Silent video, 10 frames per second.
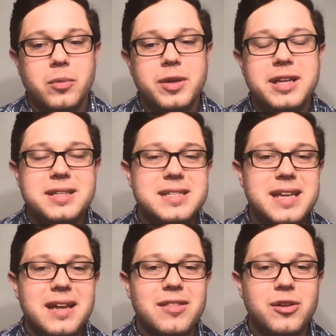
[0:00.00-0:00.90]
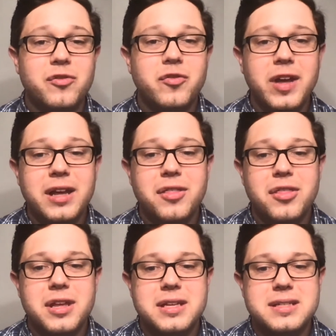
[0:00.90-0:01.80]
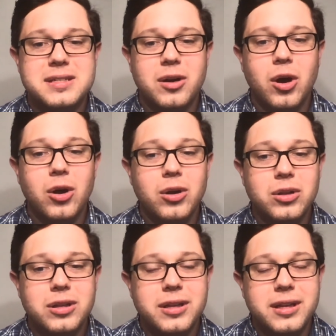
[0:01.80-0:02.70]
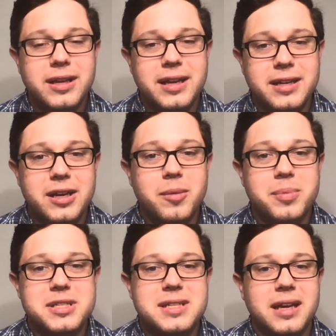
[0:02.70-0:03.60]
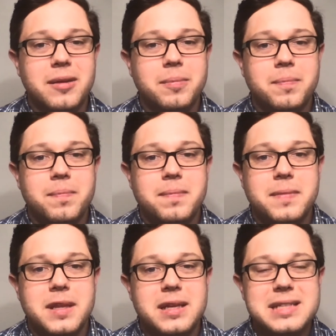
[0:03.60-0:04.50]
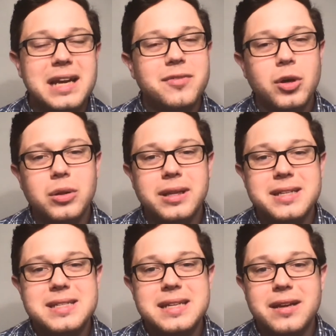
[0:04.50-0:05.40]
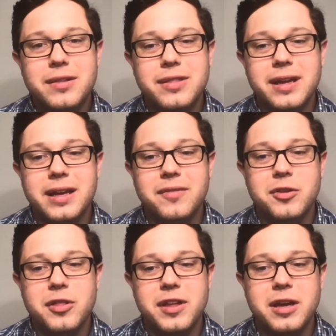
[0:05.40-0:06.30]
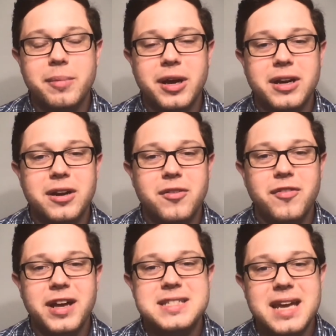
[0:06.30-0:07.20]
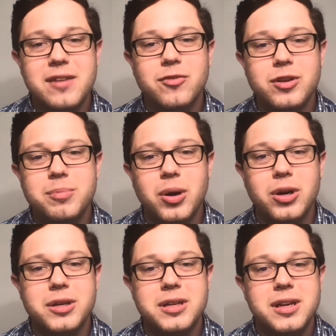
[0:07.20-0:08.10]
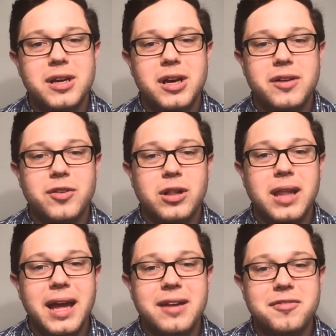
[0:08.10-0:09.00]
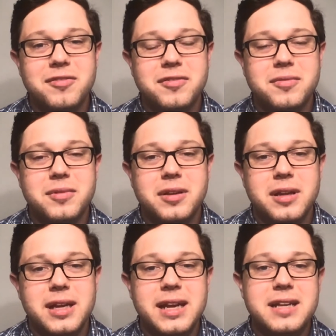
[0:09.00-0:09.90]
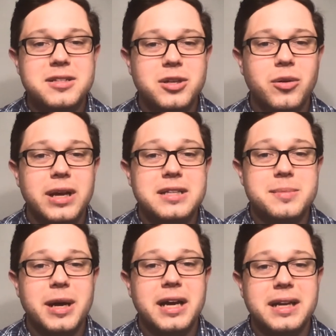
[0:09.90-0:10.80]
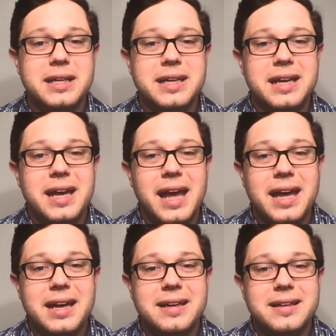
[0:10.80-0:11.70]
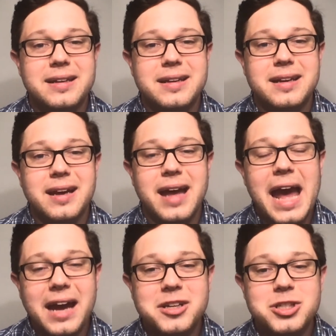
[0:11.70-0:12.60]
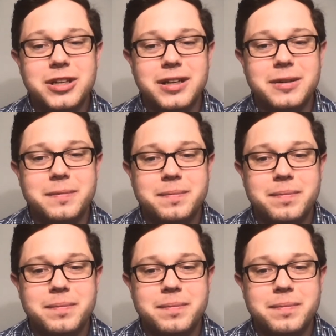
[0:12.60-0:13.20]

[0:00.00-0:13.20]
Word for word: we can say that faith is all encompassing. It's kind of a holistic thing if you think about it. It affects every part of our life. It integrates mind and uh, action